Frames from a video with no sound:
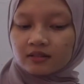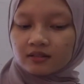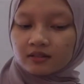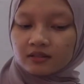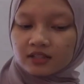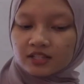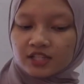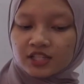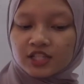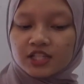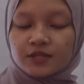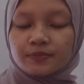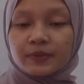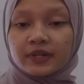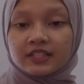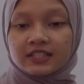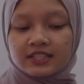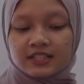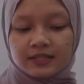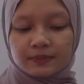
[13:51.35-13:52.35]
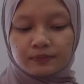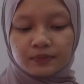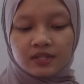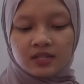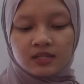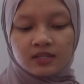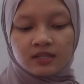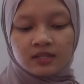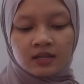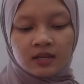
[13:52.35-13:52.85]
research
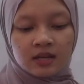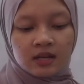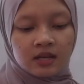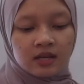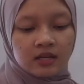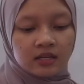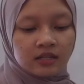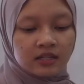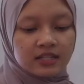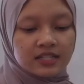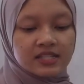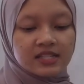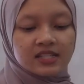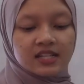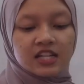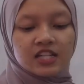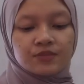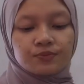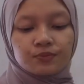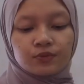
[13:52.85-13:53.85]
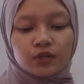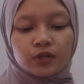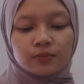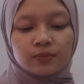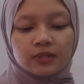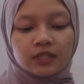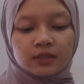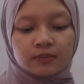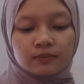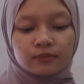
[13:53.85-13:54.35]
participants, discuss
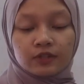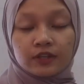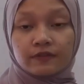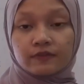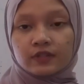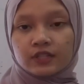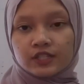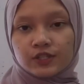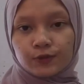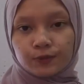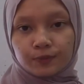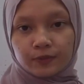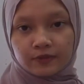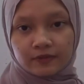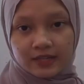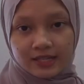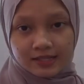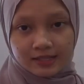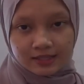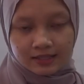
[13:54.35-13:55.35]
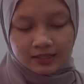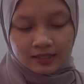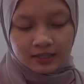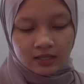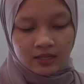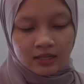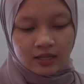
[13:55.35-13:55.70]
problem with the supervisor,